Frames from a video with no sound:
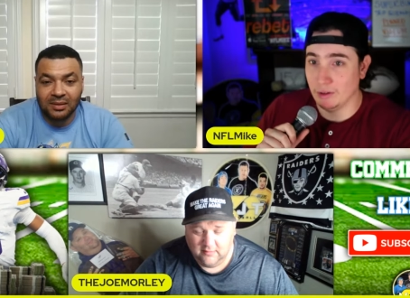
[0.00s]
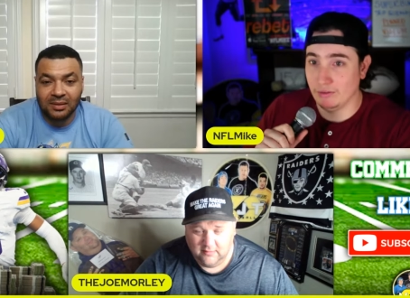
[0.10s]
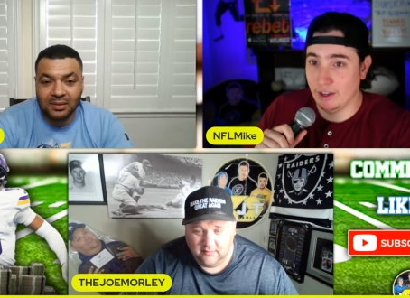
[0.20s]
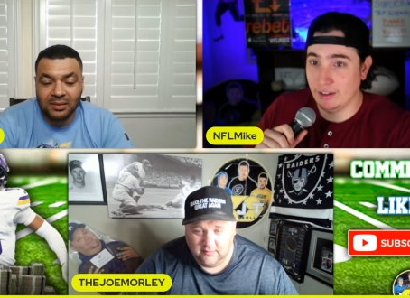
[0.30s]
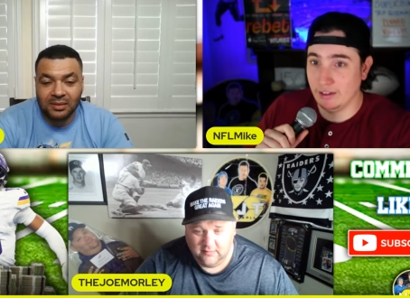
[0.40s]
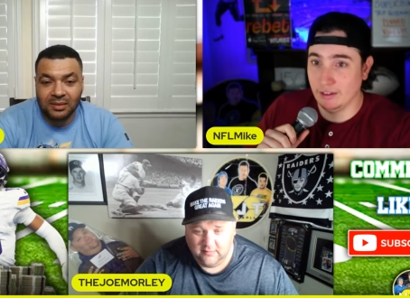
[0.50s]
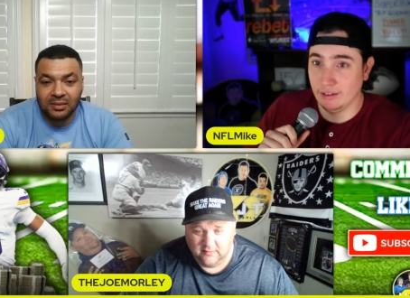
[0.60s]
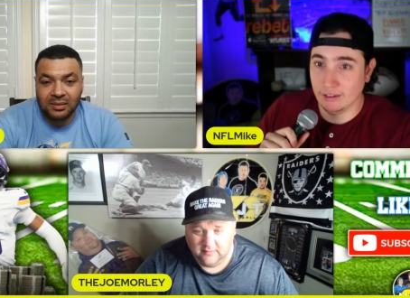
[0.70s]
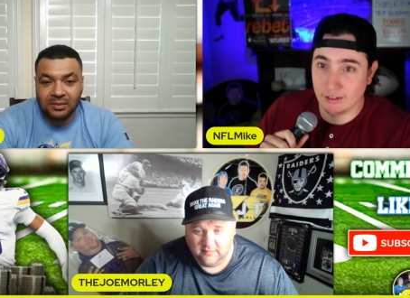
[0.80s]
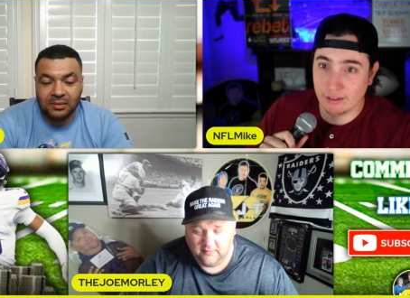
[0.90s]

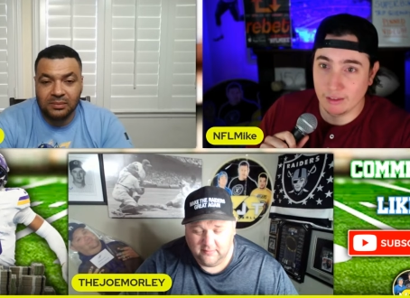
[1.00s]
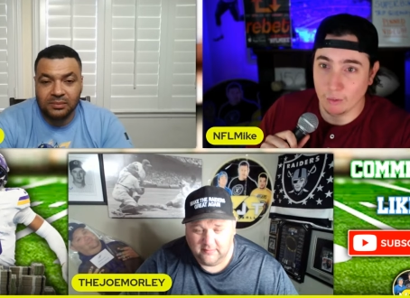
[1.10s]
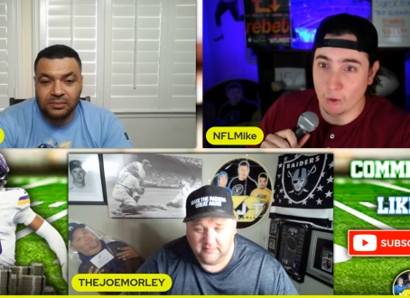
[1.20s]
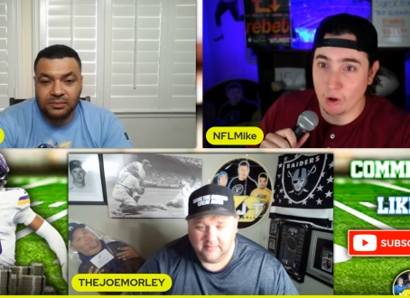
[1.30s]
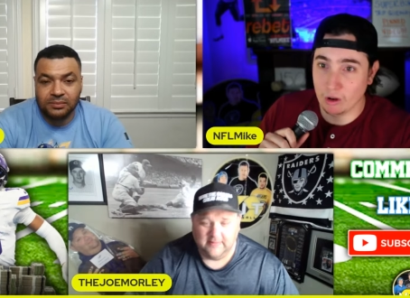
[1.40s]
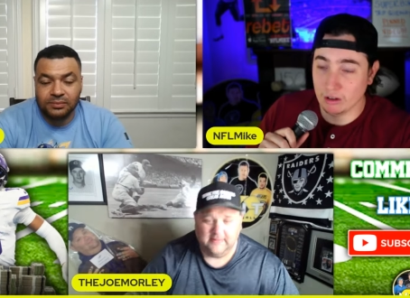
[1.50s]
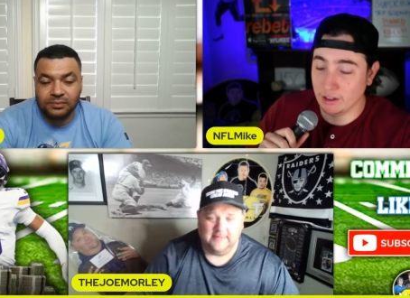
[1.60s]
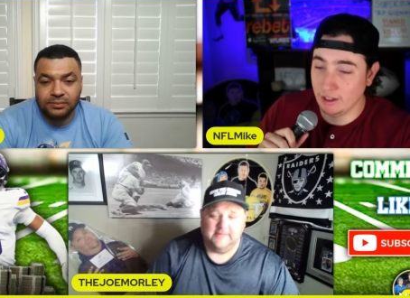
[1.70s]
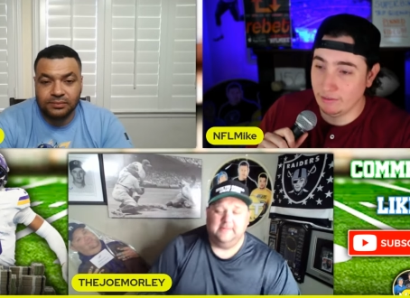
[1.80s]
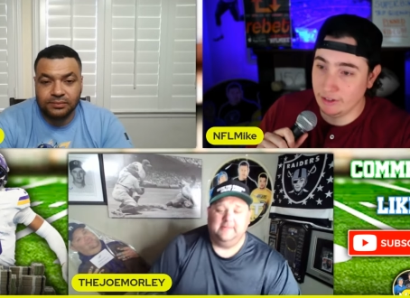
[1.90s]
Speaker 1: facing the wall,
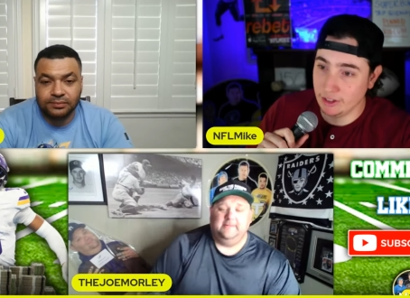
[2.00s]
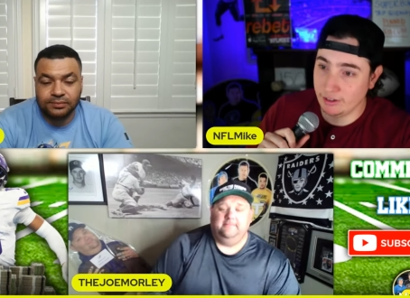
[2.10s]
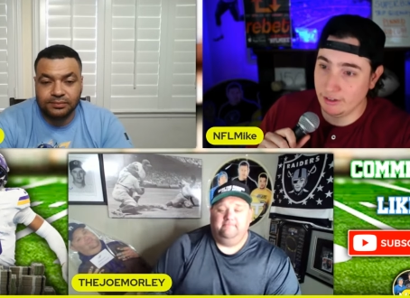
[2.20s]
even Justin